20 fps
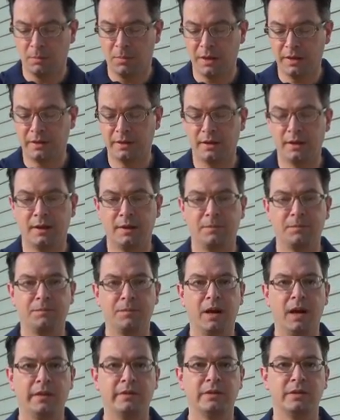But
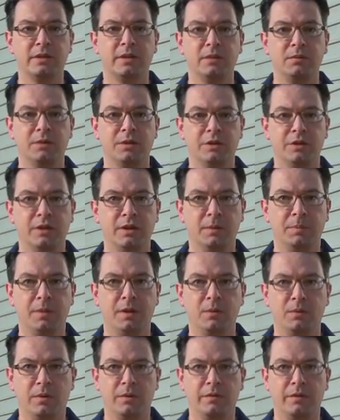obviously when you're
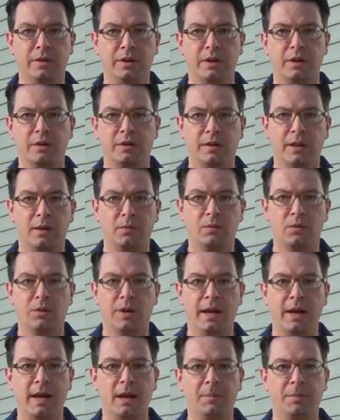dipping with vinegar that
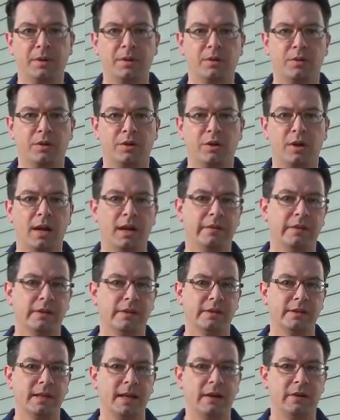won't happen, or you're
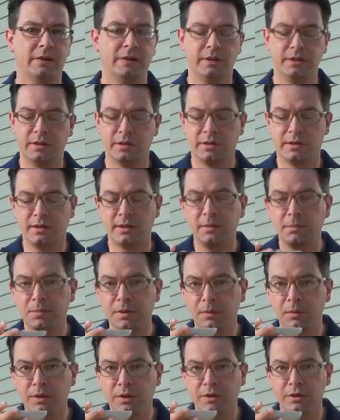having a salad. This is
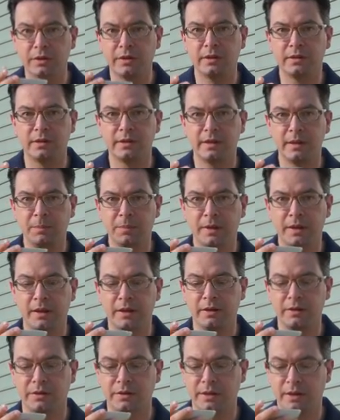simply when you're sipping
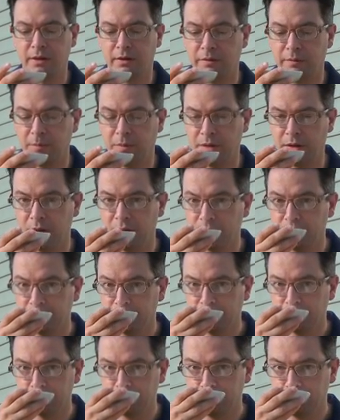it yourself. But
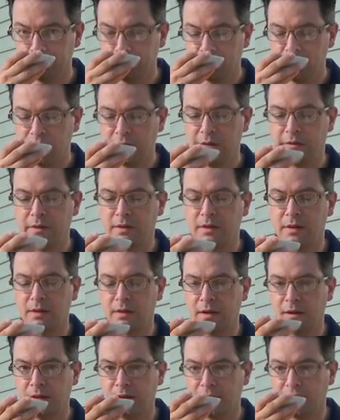let's give this
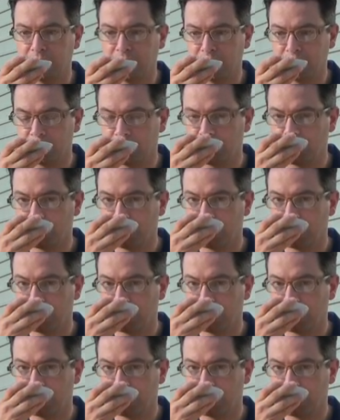a taste.